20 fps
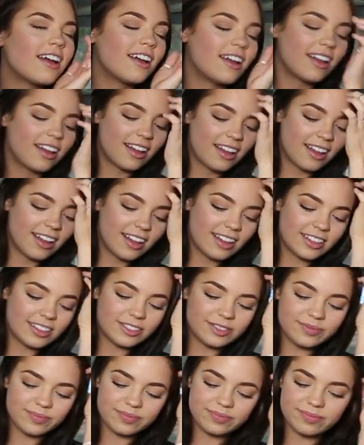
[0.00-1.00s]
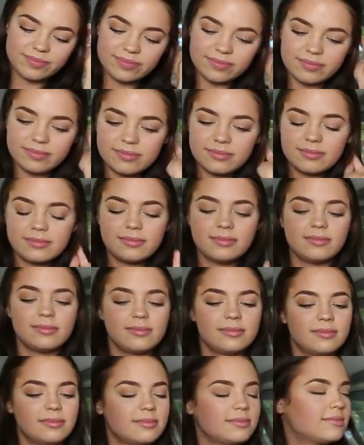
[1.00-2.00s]

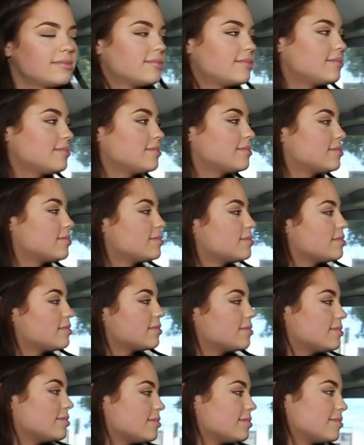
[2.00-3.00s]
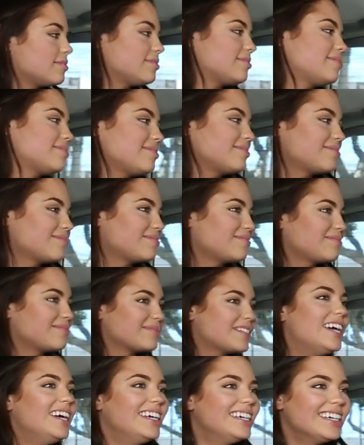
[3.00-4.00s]

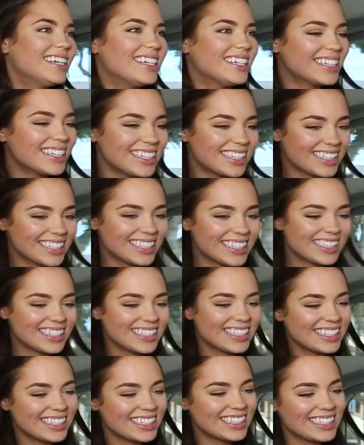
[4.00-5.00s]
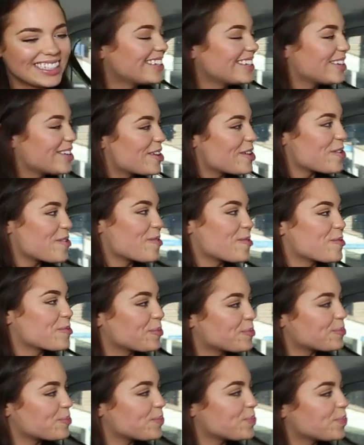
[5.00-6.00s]

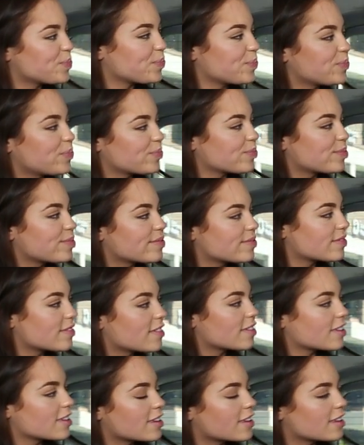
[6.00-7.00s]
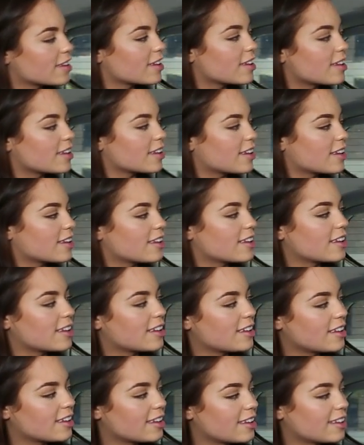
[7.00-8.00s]
(silent)